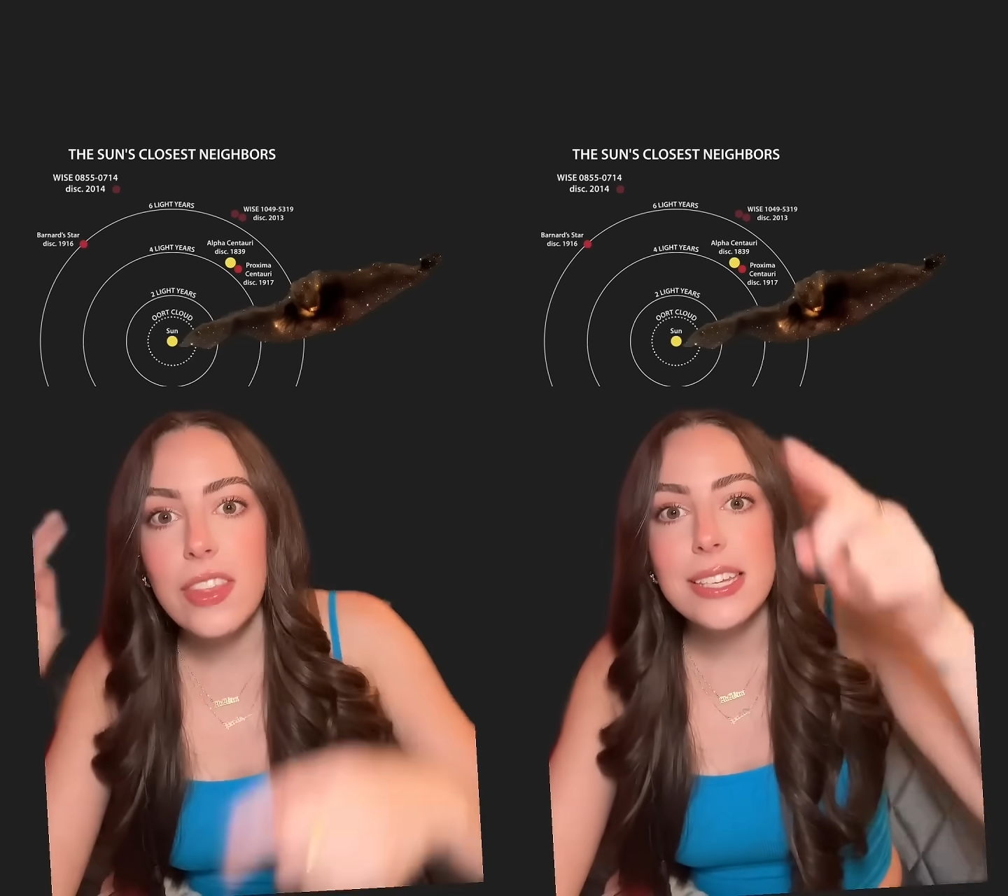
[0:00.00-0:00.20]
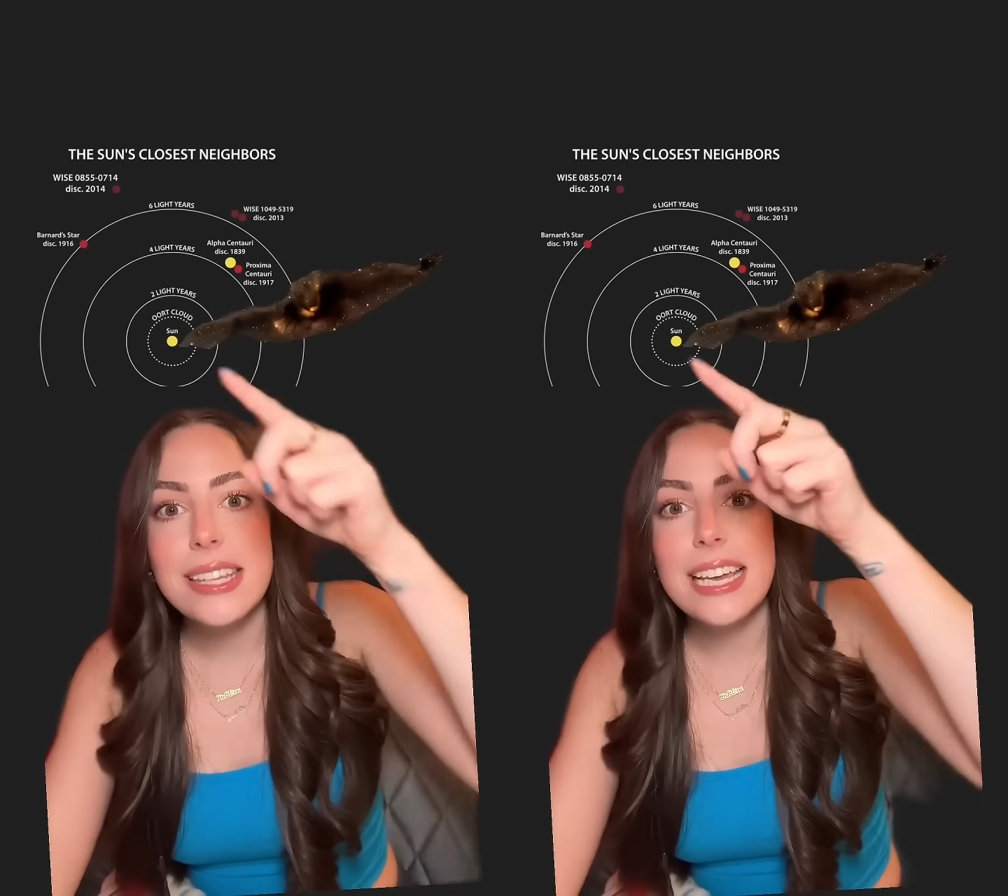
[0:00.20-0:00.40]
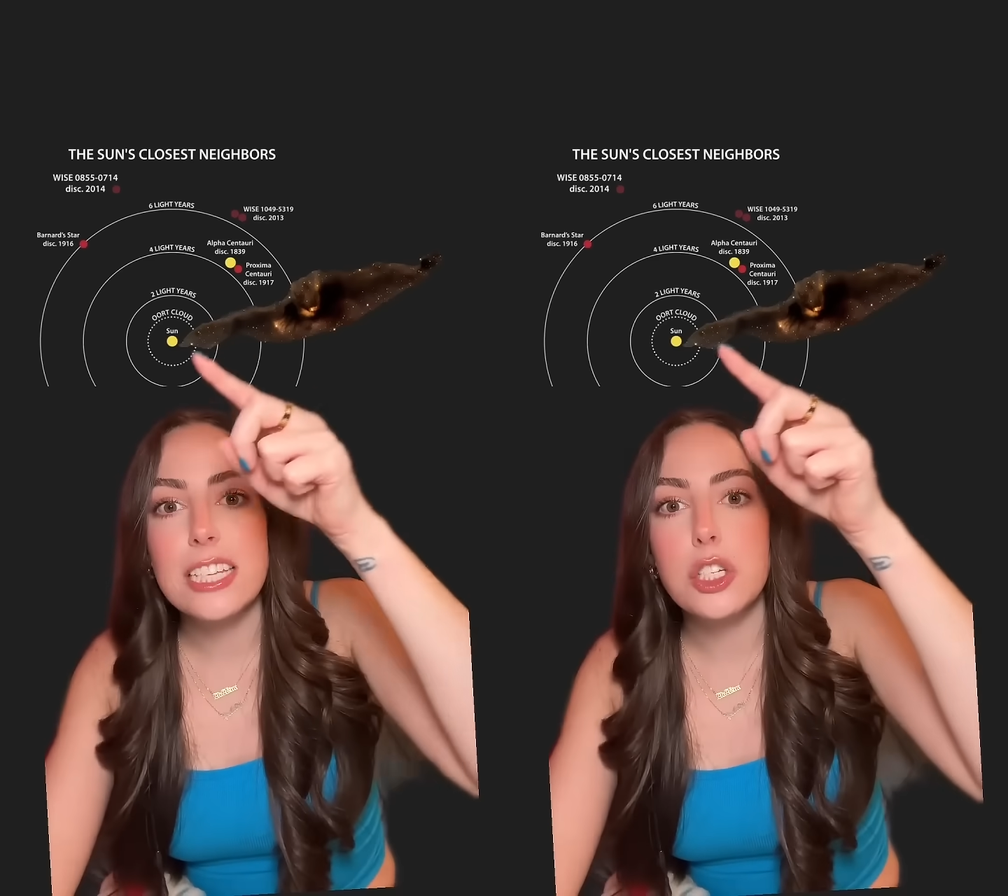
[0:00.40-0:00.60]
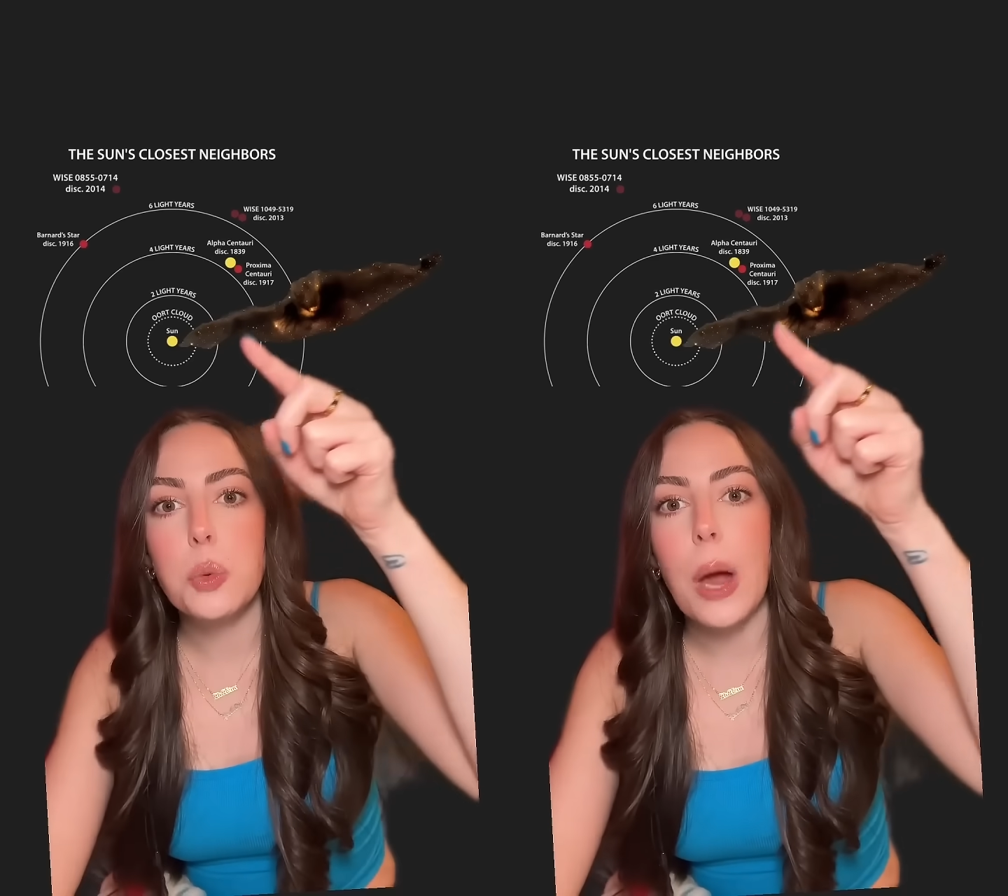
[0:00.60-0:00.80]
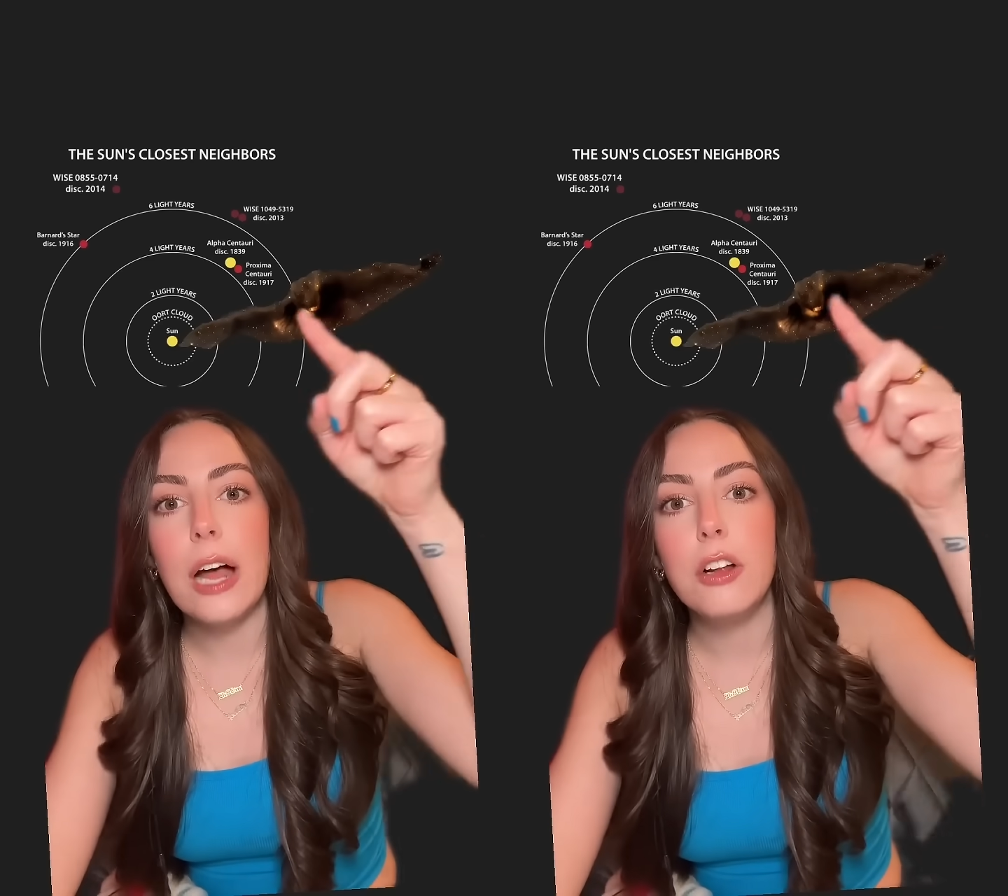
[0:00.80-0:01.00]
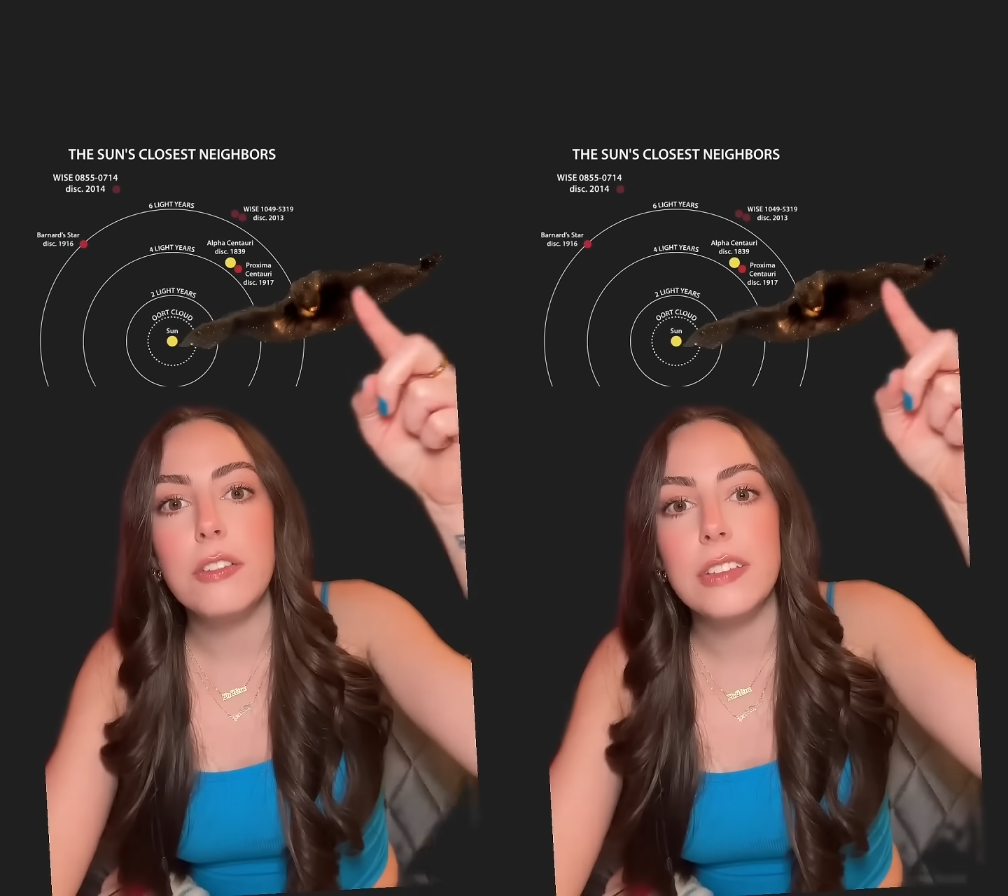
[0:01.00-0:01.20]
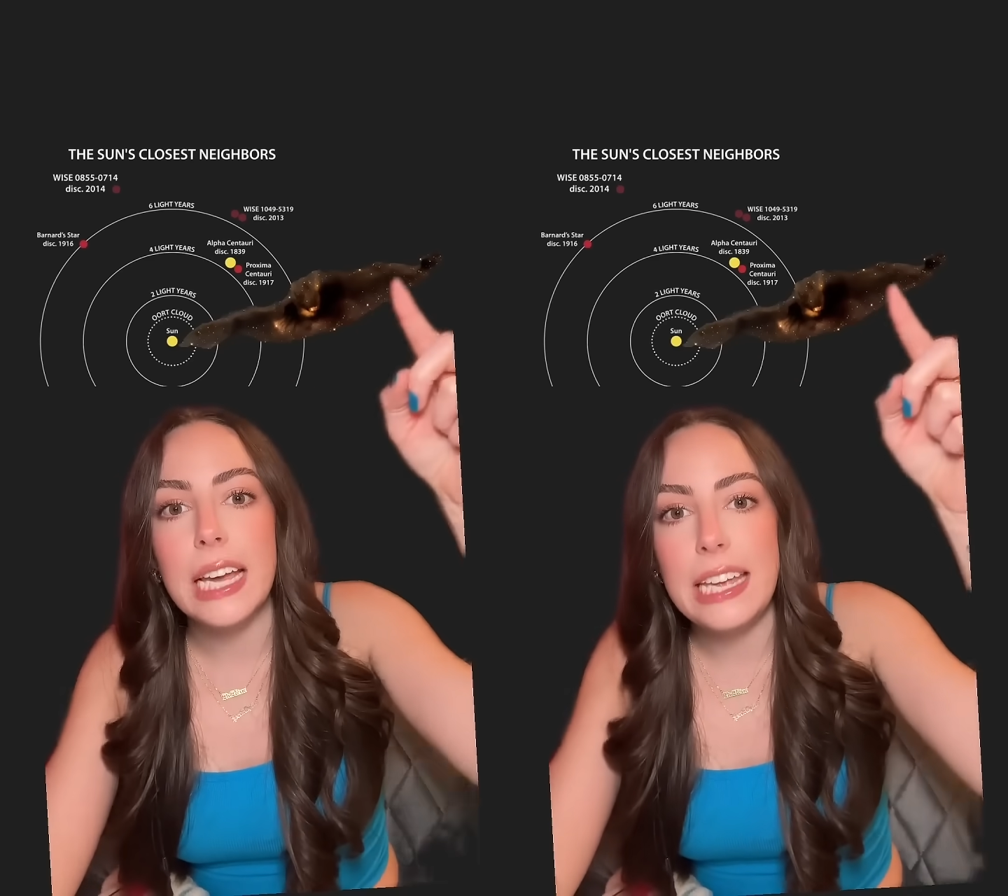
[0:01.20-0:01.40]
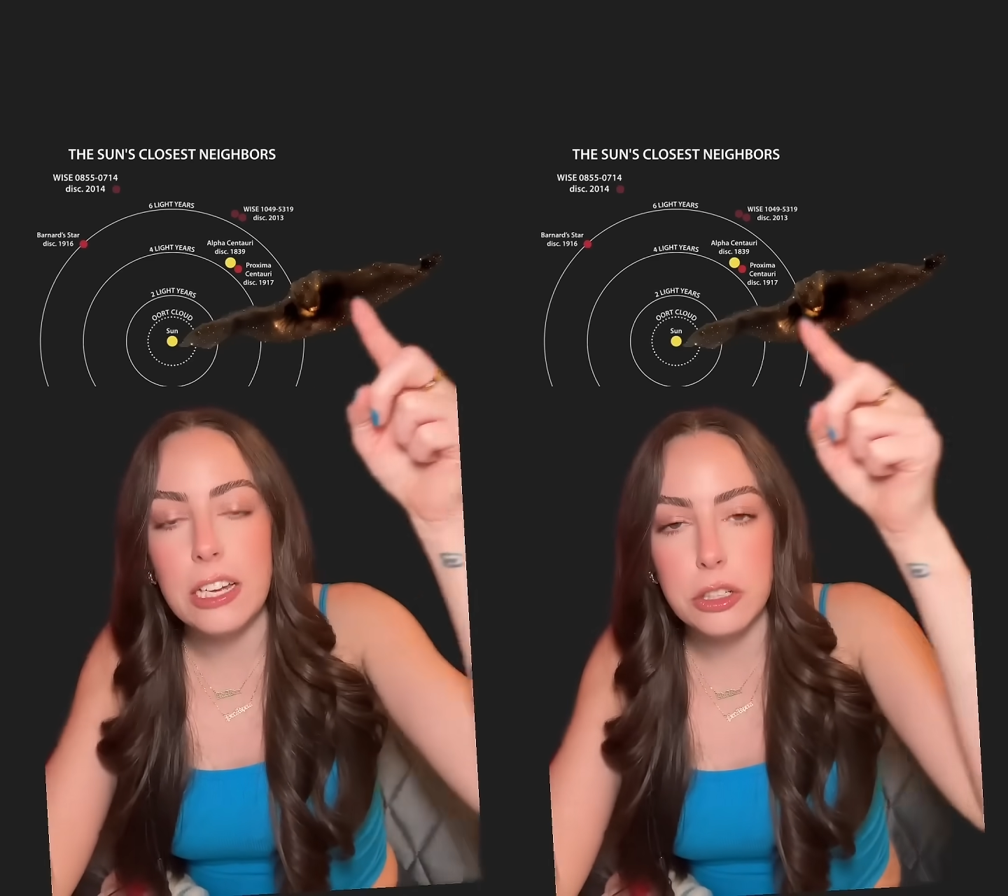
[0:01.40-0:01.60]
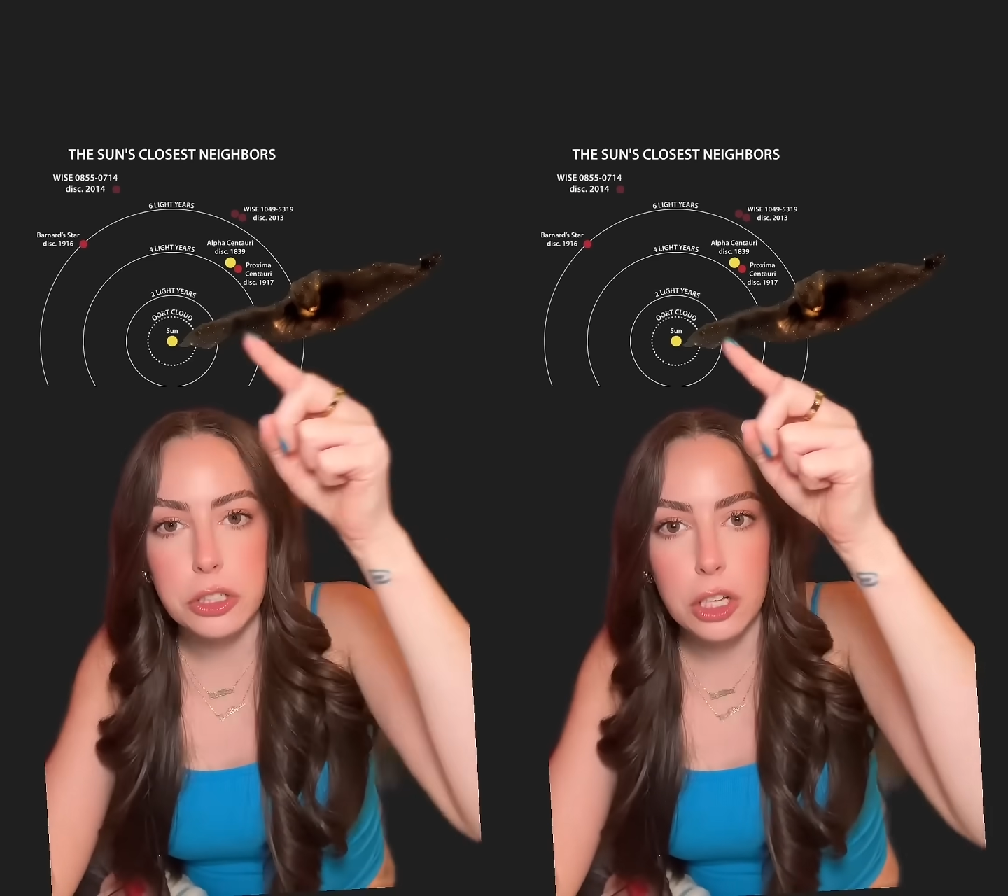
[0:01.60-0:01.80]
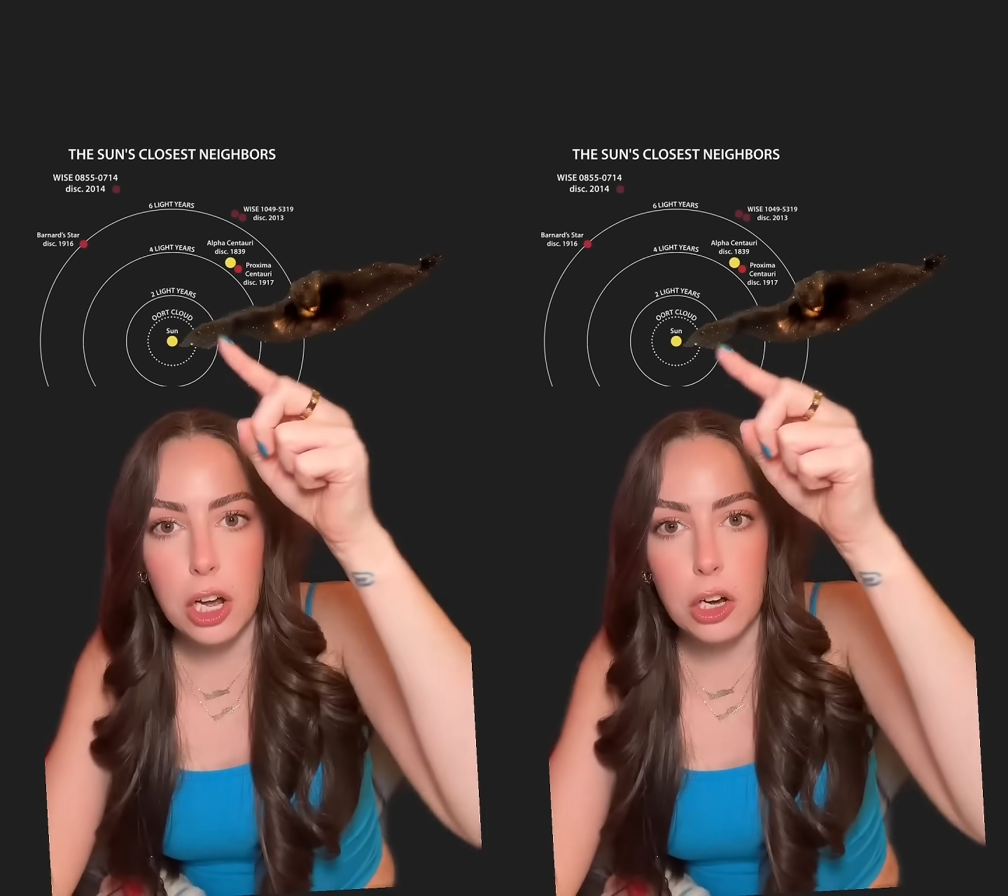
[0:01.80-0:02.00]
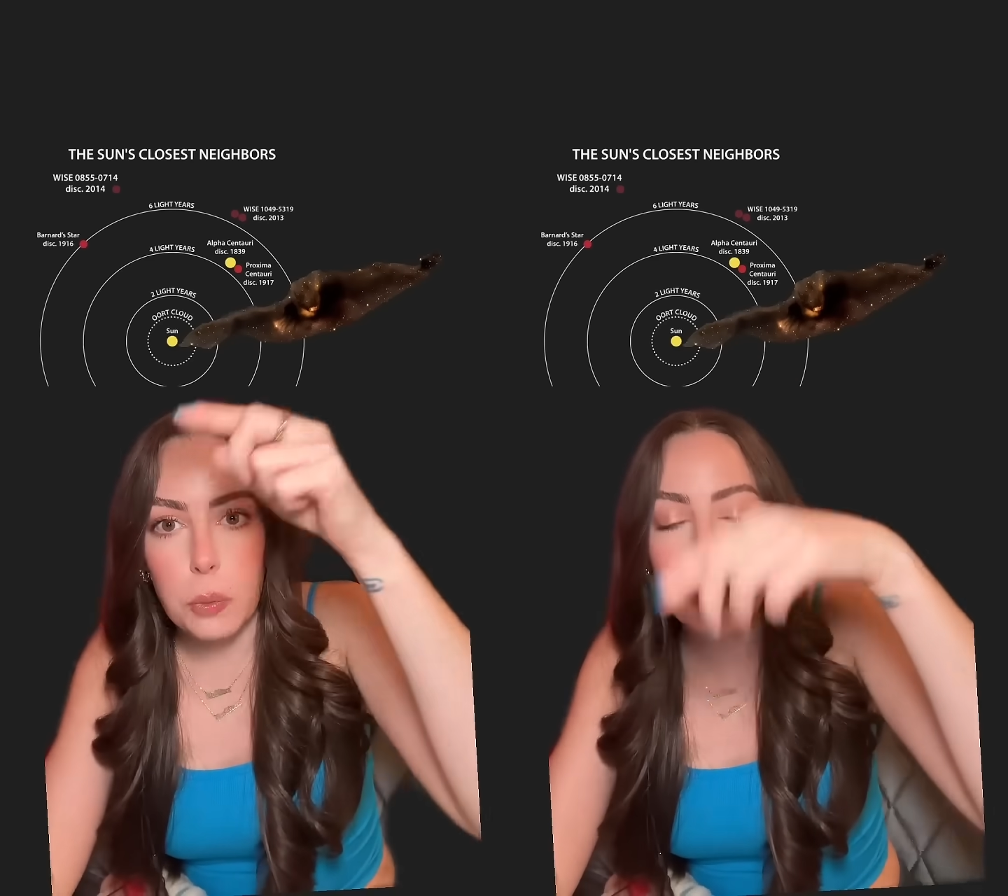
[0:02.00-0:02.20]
This thing is 12 light years long,